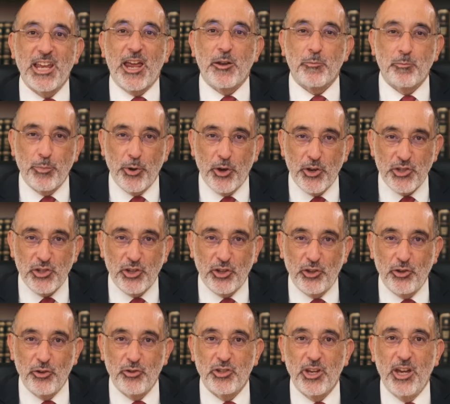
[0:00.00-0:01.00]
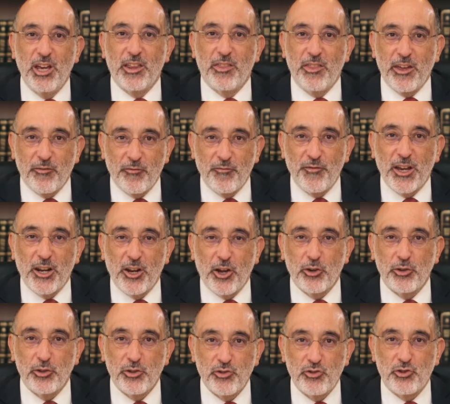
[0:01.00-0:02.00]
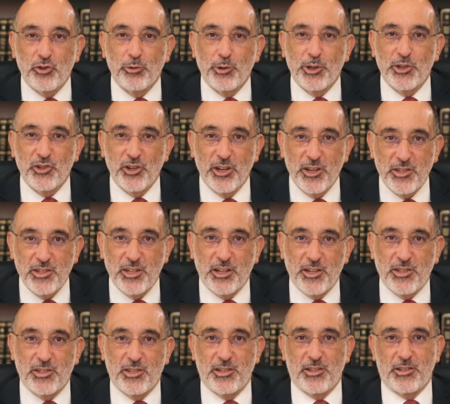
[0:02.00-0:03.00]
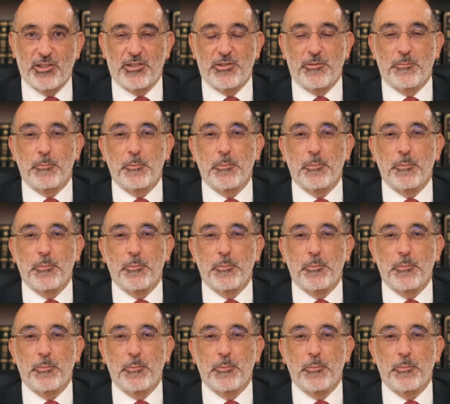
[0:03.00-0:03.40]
and persecute their fellow Jewish citizens.